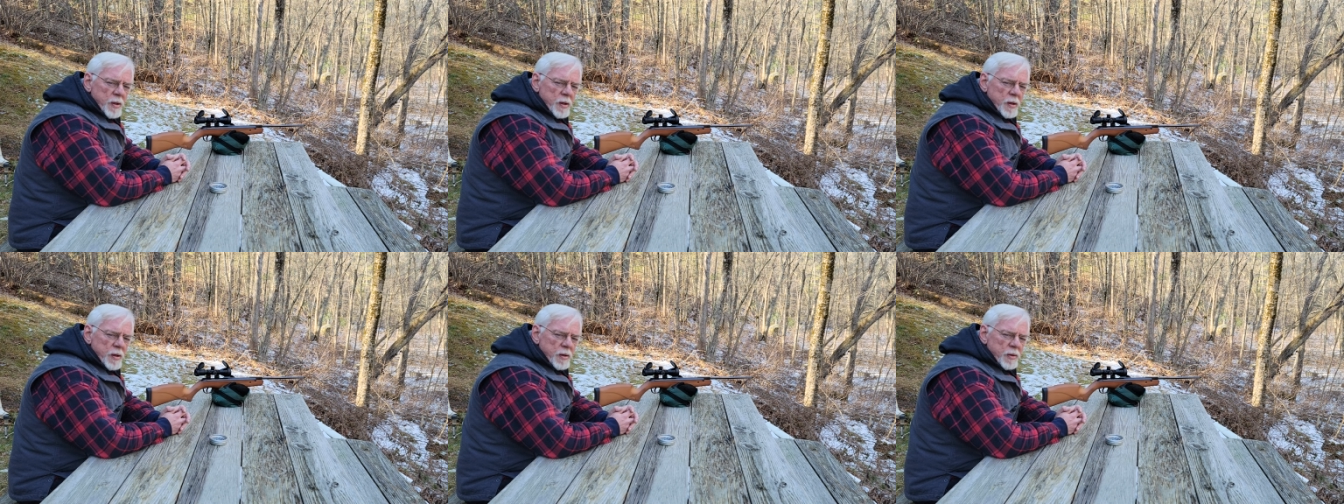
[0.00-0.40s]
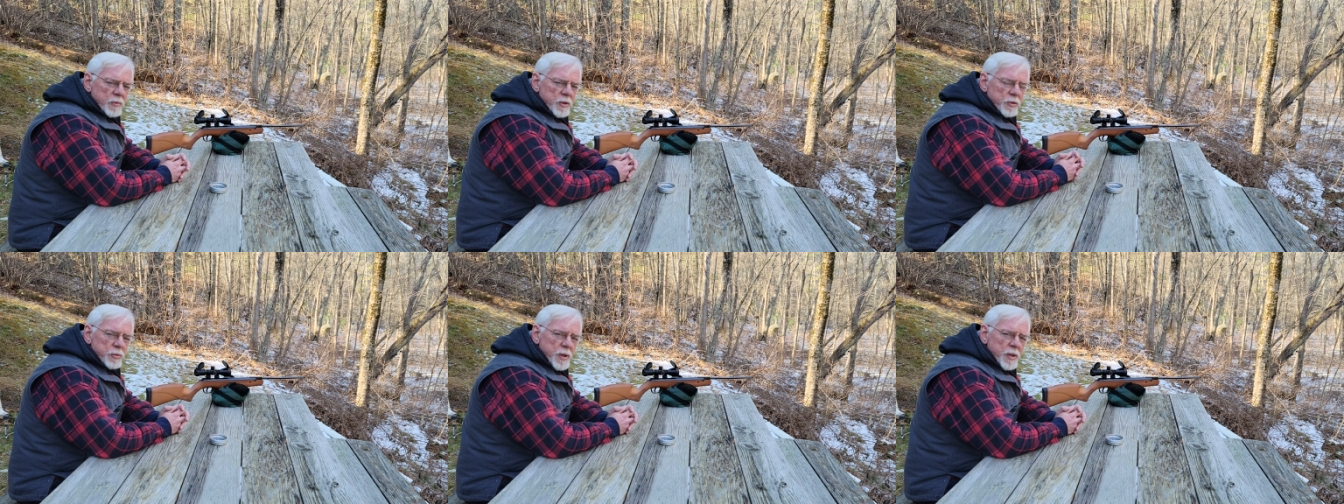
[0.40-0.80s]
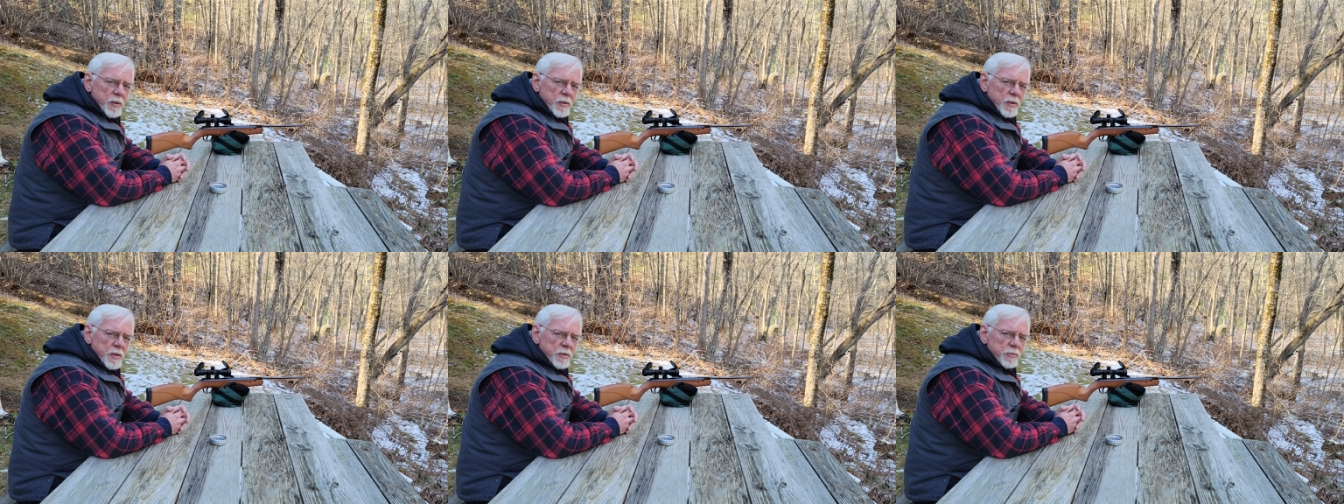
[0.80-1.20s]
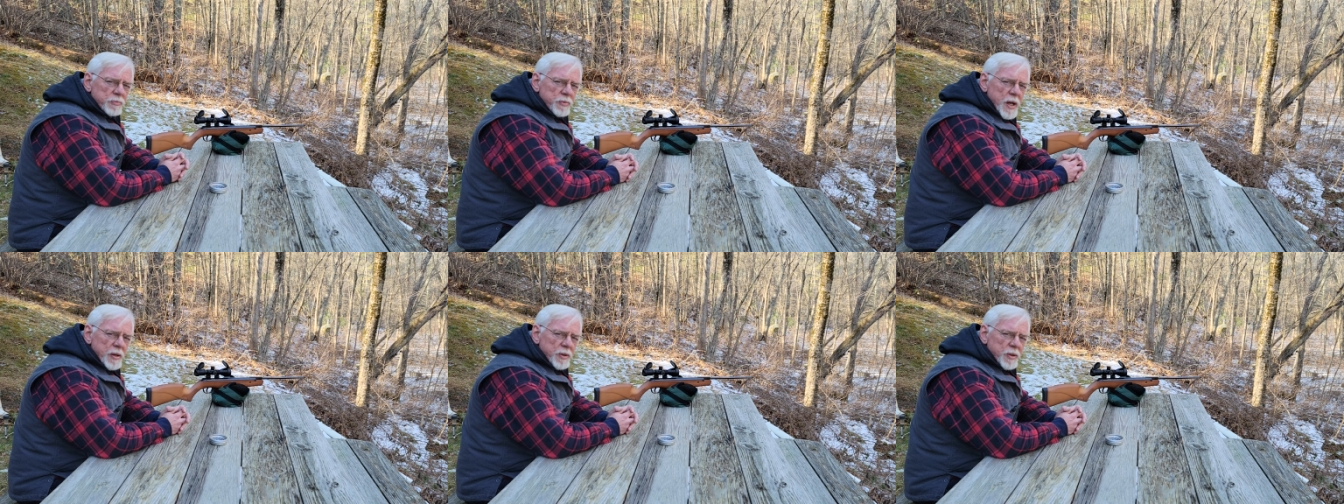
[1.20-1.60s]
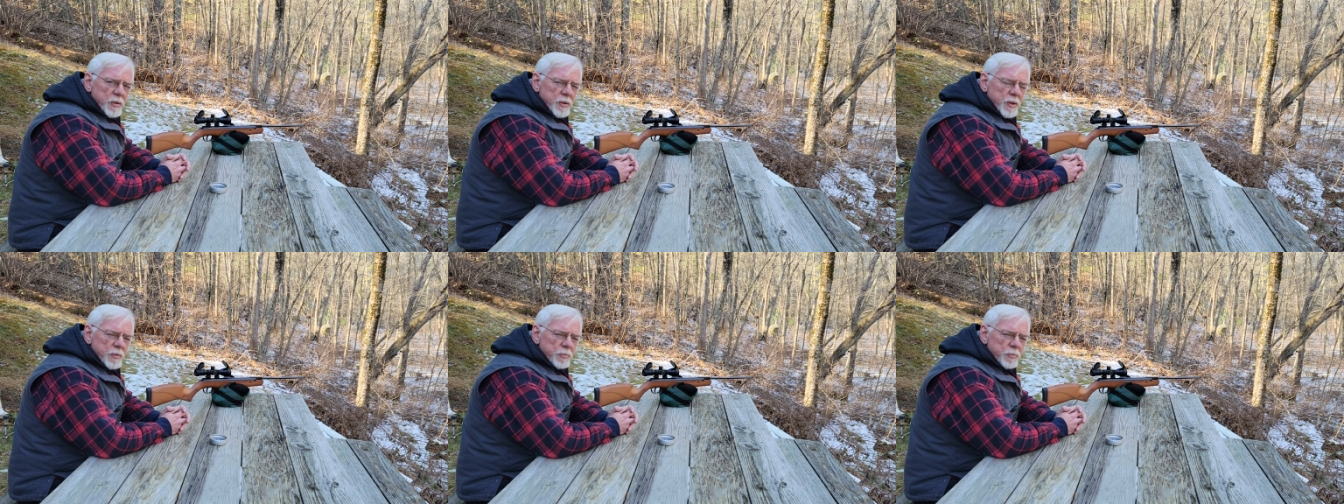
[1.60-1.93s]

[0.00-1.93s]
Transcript: Uh, the trigger is very good.